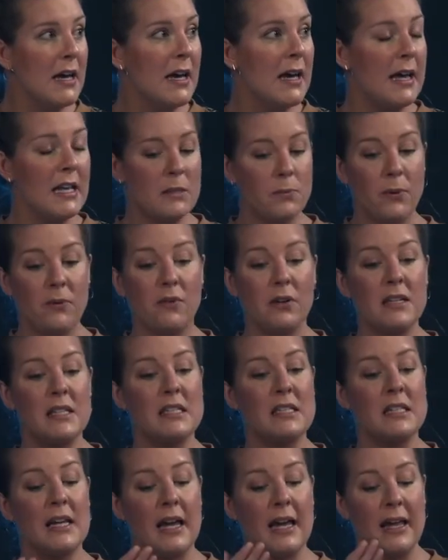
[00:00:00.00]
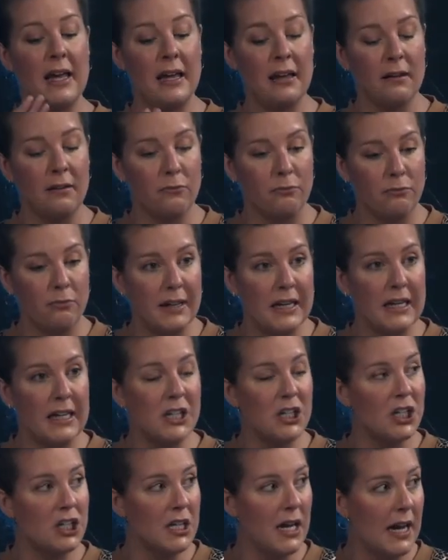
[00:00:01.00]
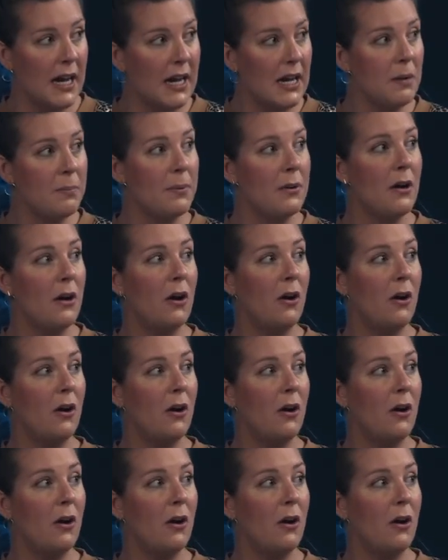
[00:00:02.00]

it's we've got to stay really sharp